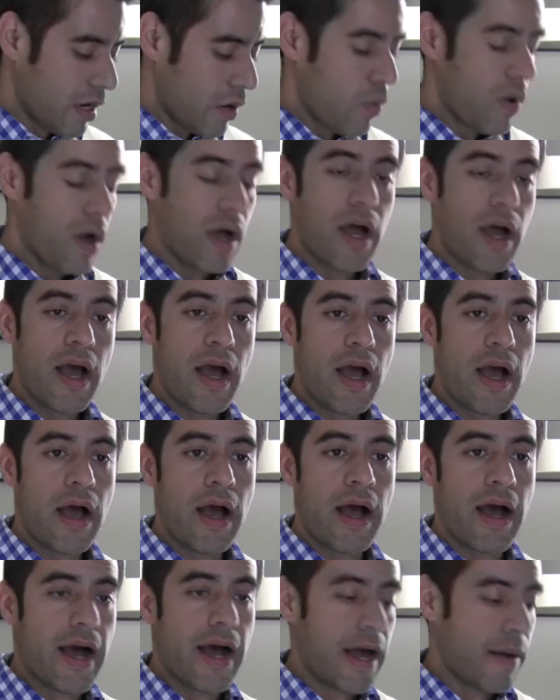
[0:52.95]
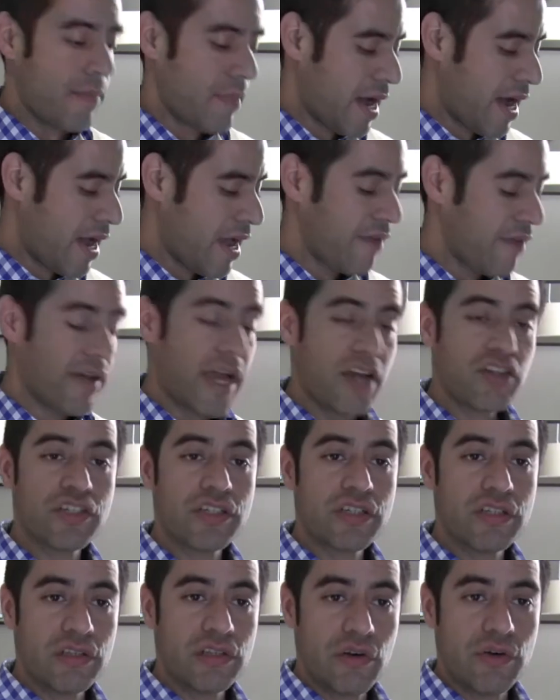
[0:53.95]
Well, I have
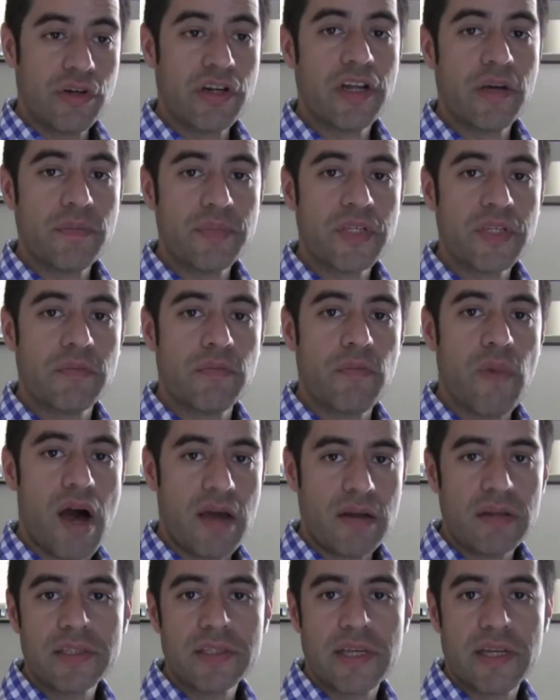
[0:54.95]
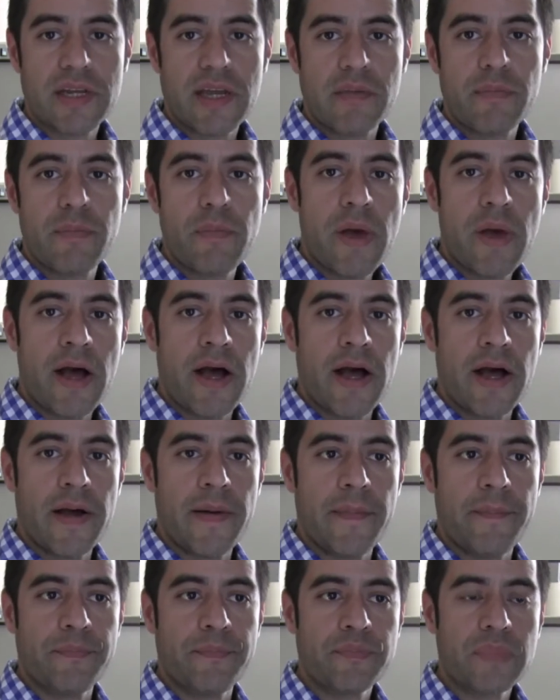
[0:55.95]
actually loaded up some models that
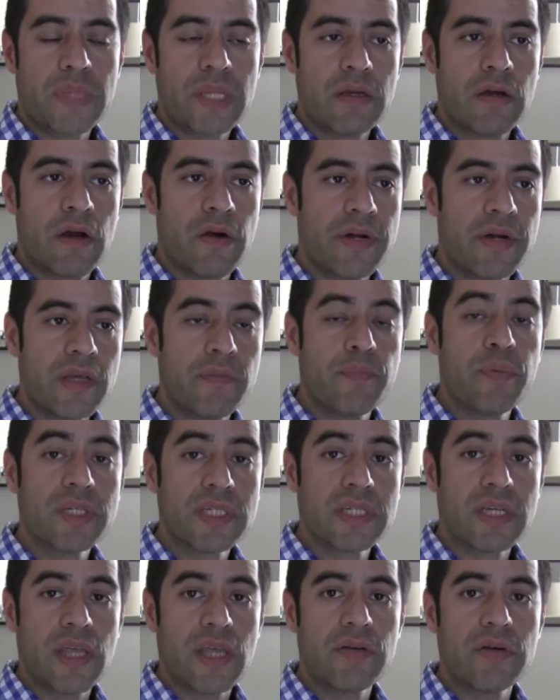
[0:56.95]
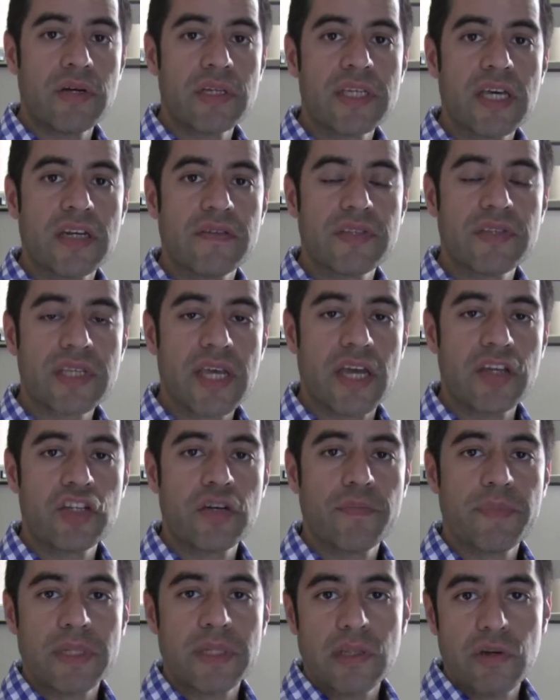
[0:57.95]
I already put together inside of
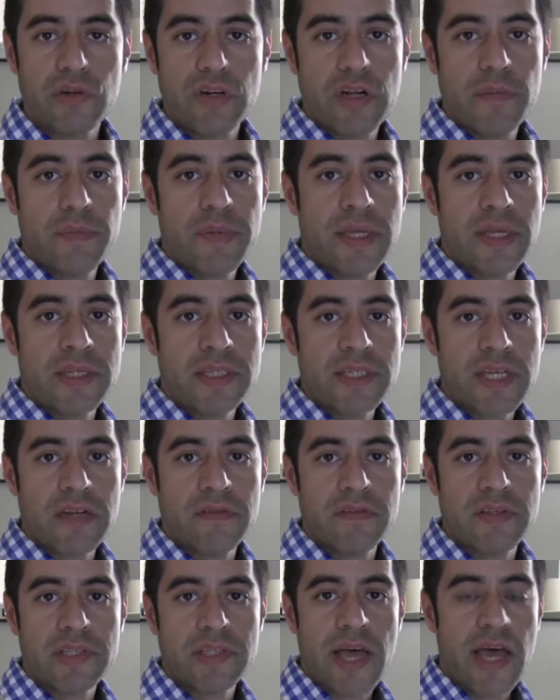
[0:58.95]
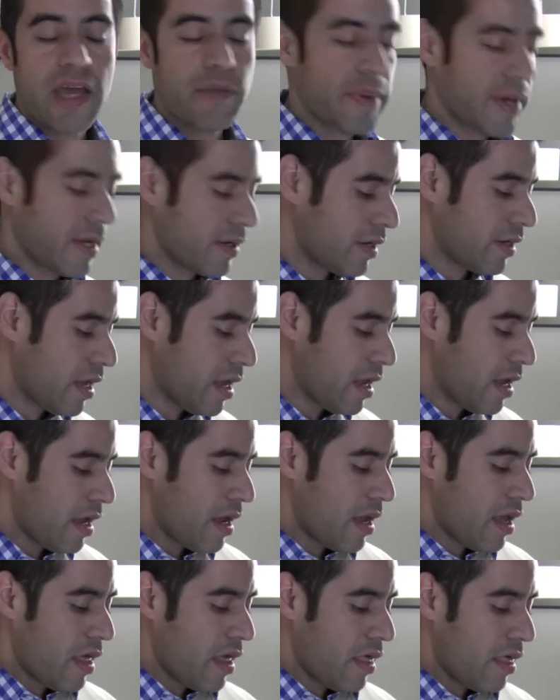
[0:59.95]
SketchUp and loaded up inside of this iPad.
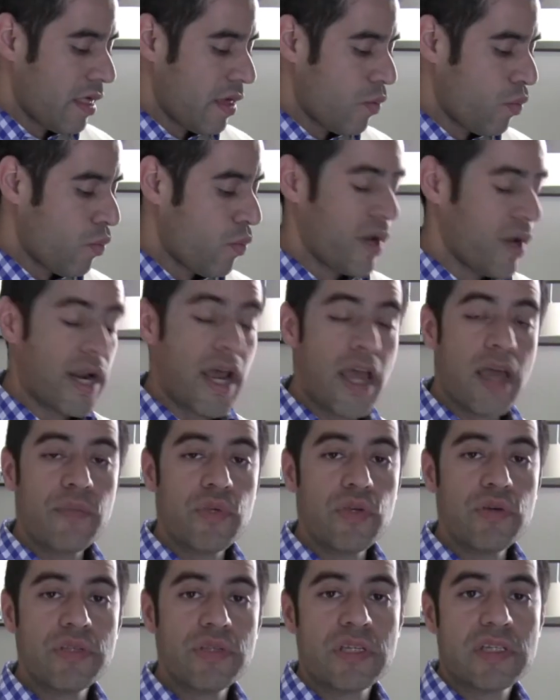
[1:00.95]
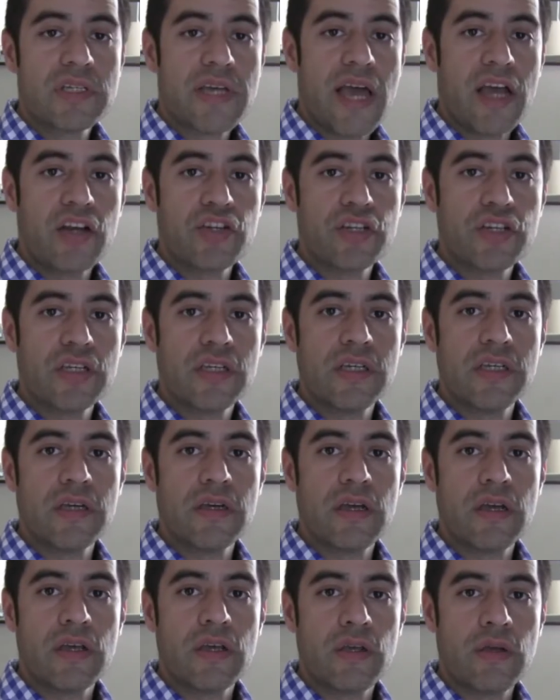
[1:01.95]
What I am using to actually